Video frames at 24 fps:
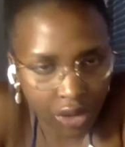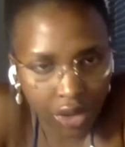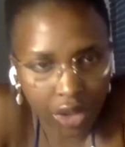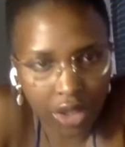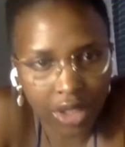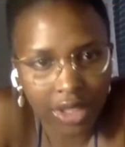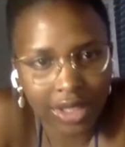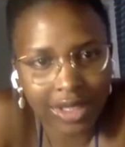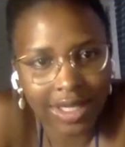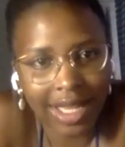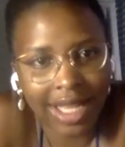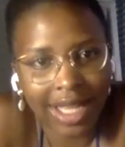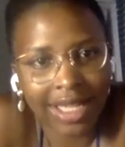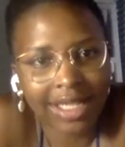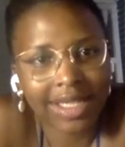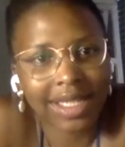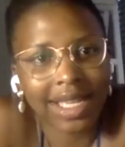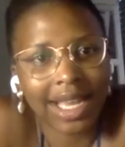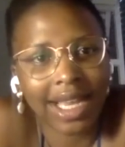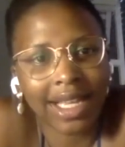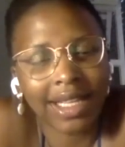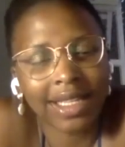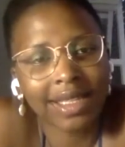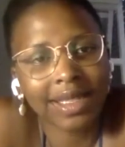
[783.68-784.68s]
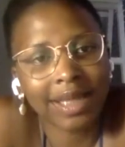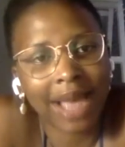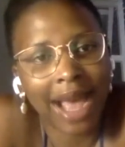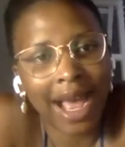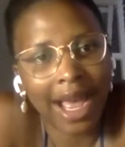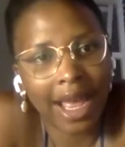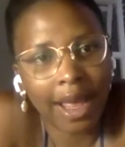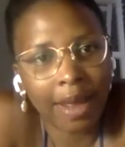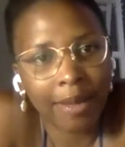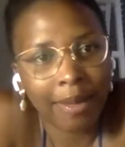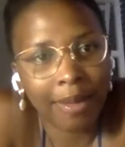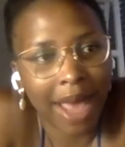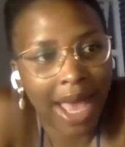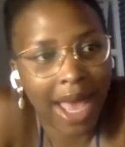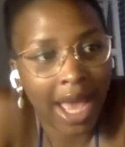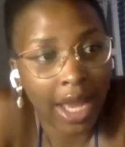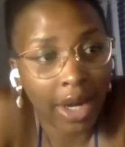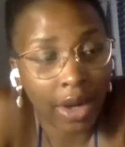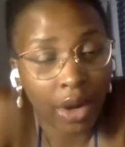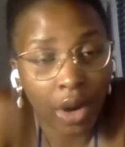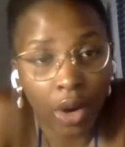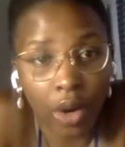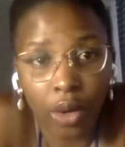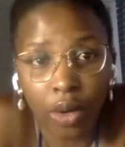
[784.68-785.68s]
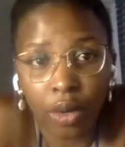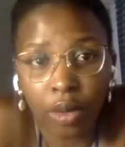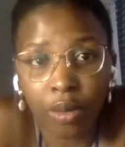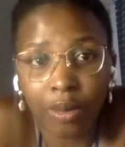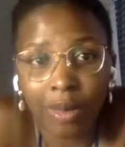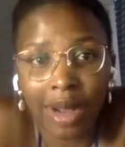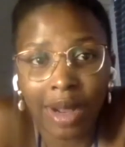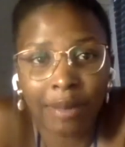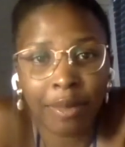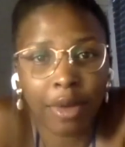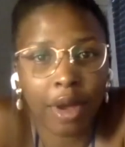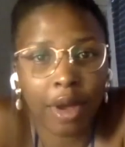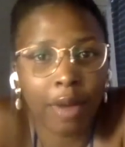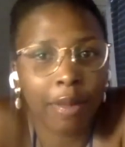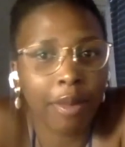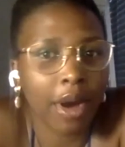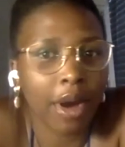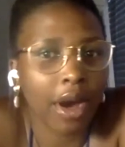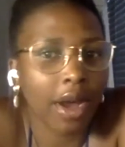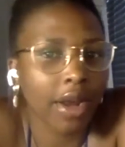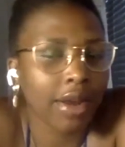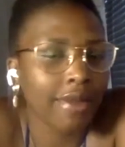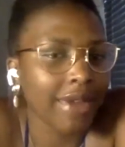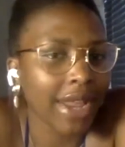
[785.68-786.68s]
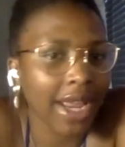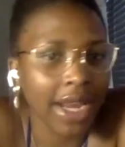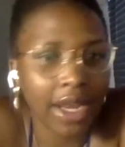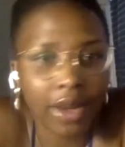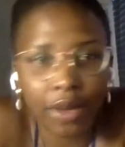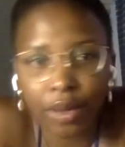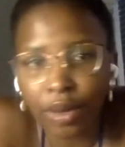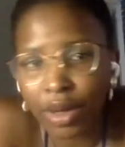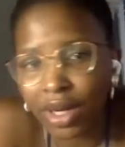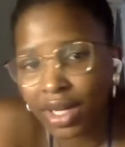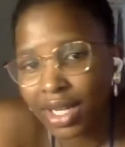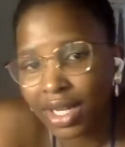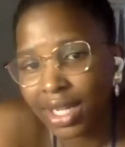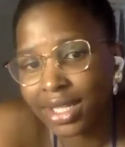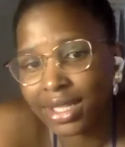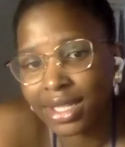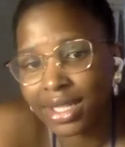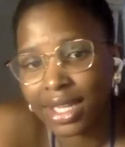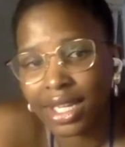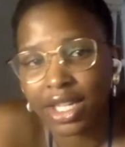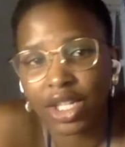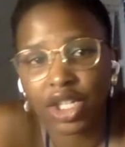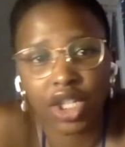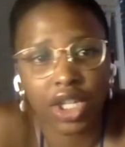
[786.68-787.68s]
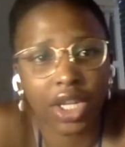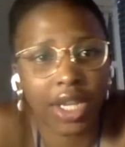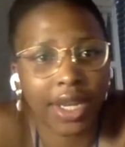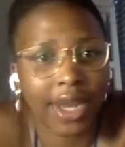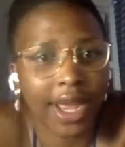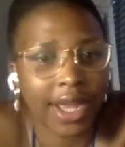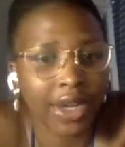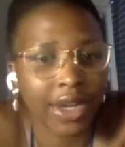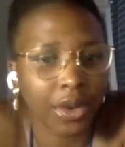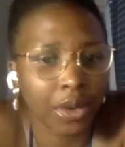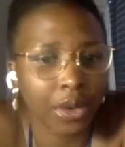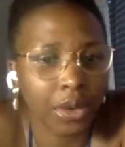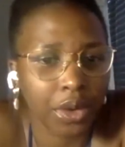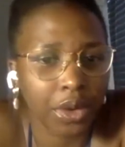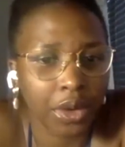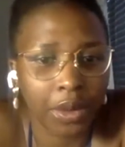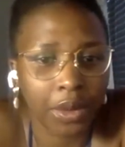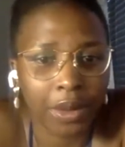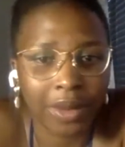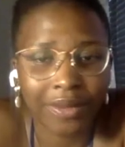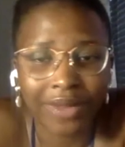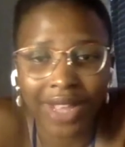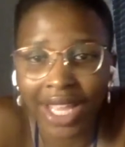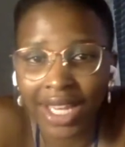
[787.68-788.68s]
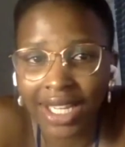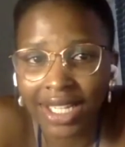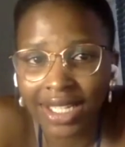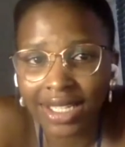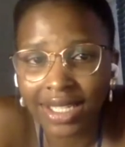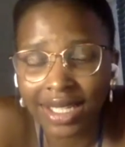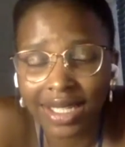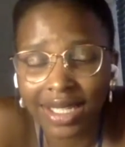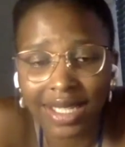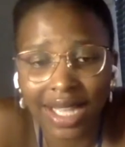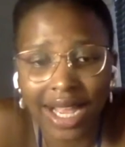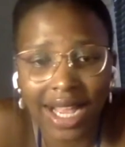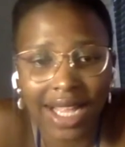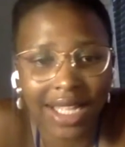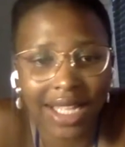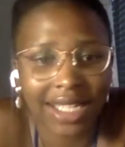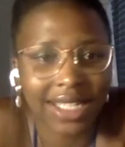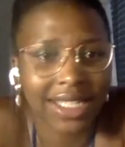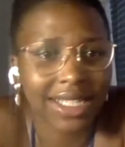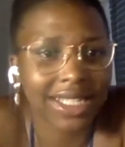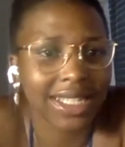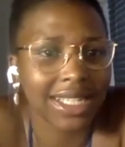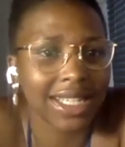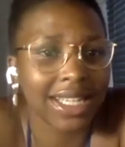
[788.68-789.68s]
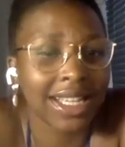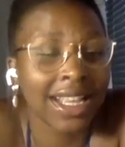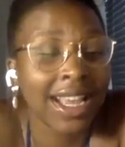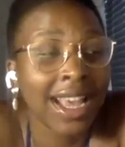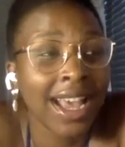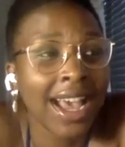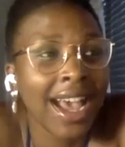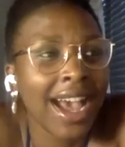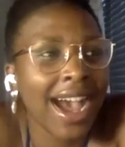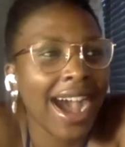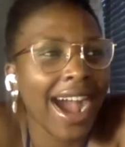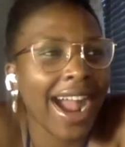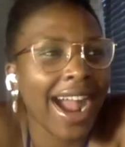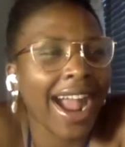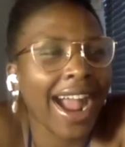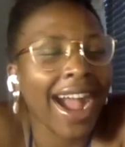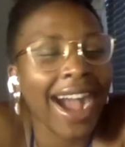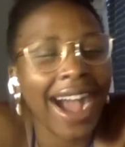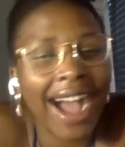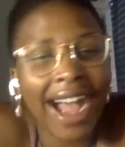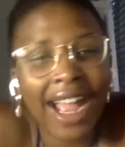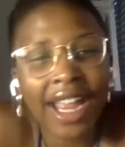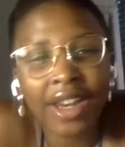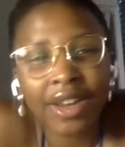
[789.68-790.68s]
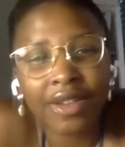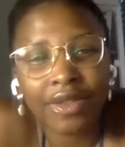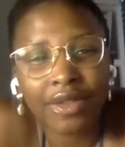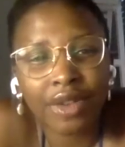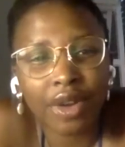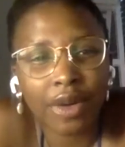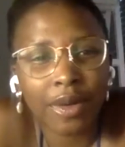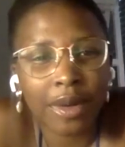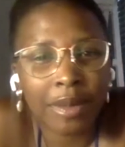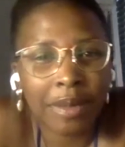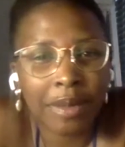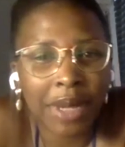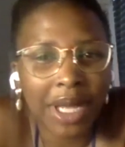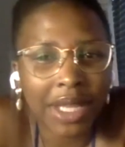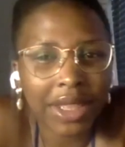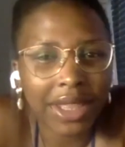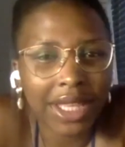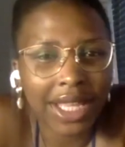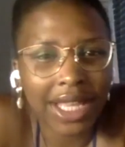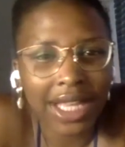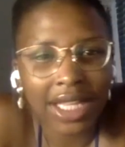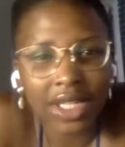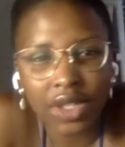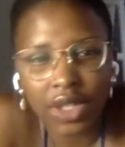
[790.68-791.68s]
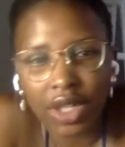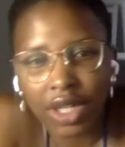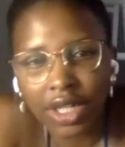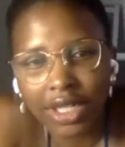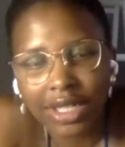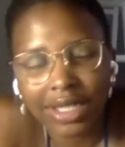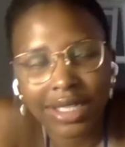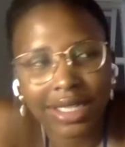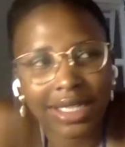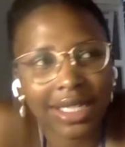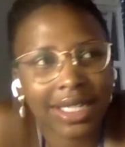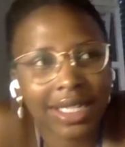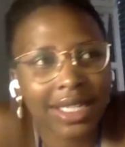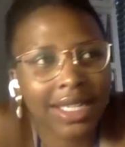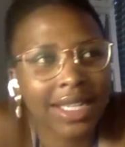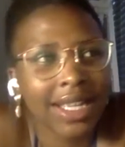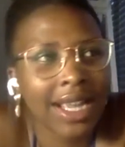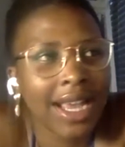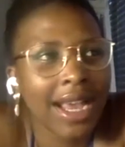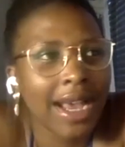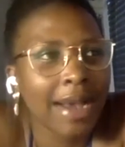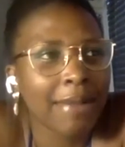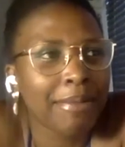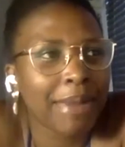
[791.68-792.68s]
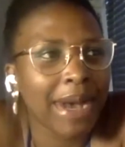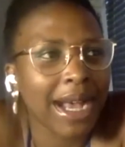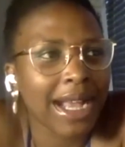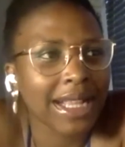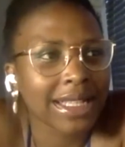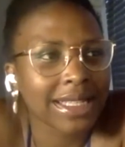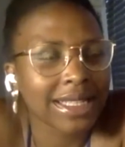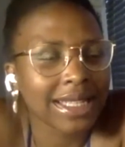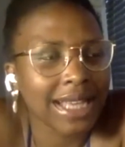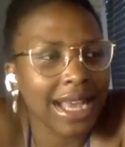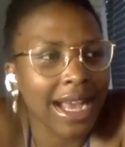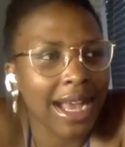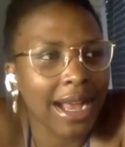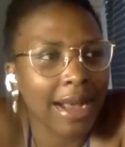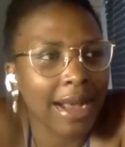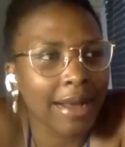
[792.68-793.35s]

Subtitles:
a student at Tux, I am at home, I'm not part of any organization, I don't know of any society, I kind of know about the SRC, but